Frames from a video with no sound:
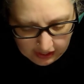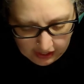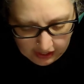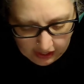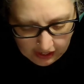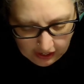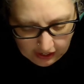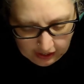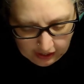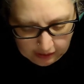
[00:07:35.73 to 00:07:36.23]

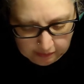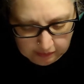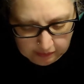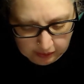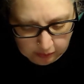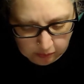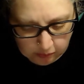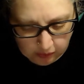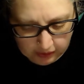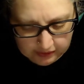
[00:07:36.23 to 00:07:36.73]

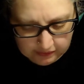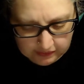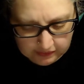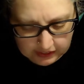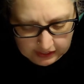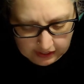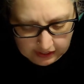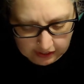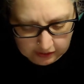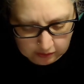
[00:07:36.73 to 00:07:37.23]
One of
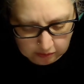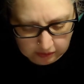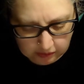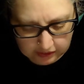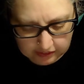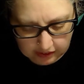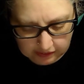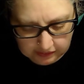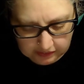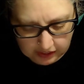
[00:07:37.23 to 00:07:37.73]
the other
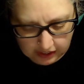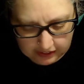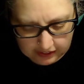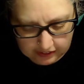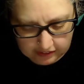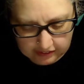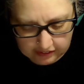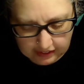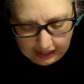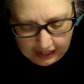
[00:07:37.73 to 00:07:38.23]
ones I've got
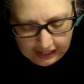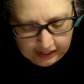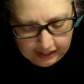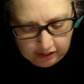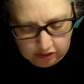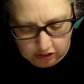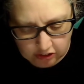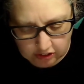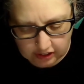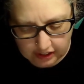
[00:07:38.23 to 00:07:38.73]
is
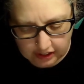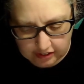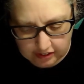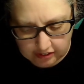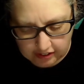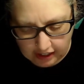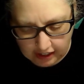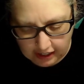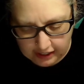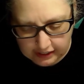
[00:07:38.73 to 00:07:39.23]
Angela's
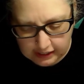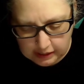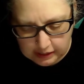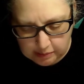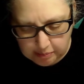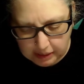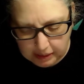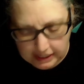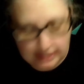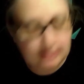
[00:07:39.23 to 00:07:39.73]
Honey
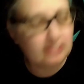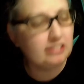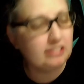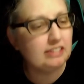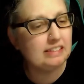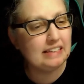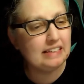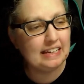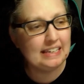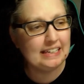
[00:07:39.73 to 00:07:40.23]
Bee
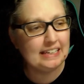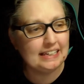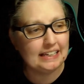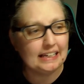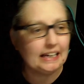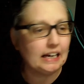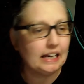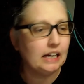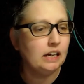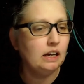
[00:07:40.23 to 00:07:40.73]

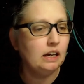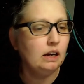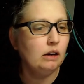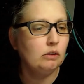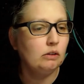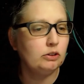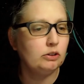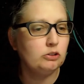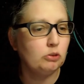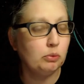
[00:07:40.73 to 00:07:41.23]
Sting,
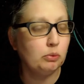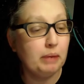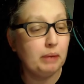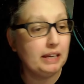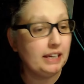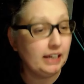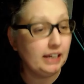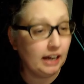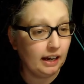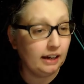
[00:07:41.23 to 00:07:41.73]
which will
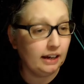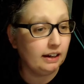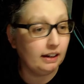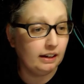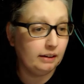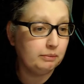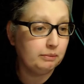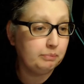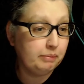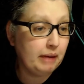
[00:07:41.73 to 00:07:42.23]
be
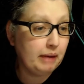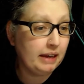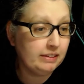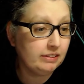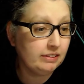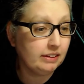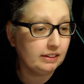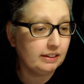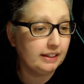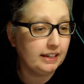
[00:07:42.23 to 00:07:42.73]

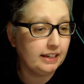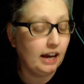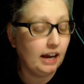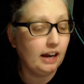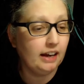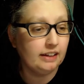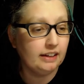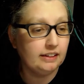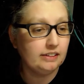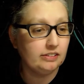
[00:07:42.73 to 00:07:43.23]
basically a
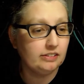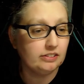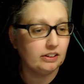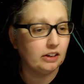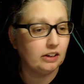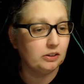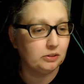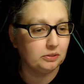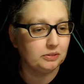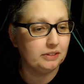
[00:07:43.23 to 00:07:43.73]

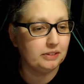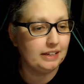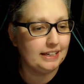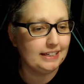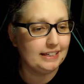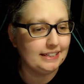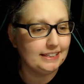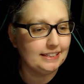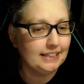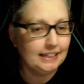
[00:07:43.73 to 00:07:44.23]
honeysuckle
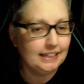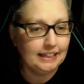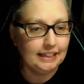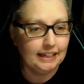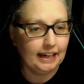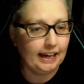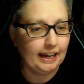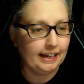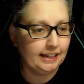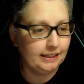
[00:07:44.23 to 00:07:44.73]
tea
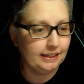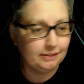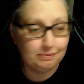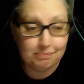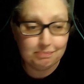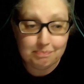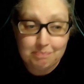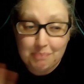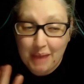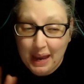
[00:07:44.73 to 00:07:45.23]

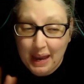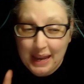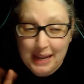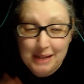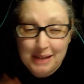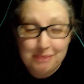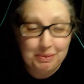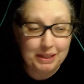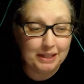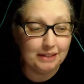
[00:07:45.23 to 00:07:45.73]
and
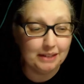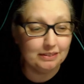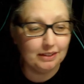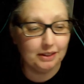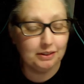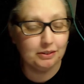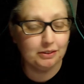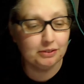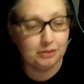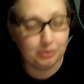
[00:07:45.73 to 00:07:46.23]
maybe a
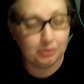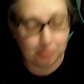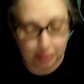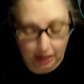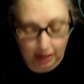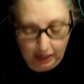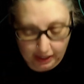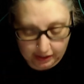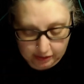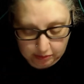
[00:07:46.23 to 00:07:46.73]
little
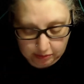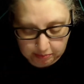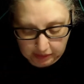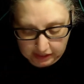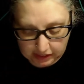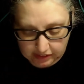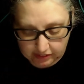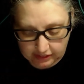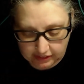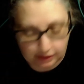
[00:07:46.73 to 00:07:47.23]
surprise
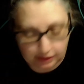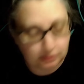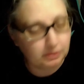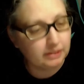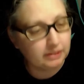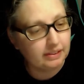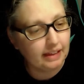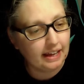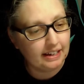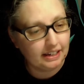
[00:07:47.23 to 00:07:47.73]
mixed in
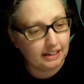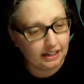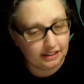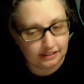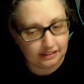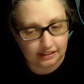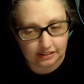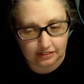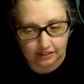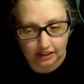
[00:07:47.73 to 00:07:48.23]
with that
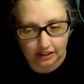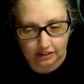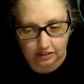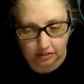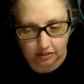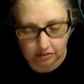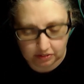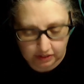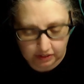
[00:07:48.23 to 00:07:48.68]
honeysuckle.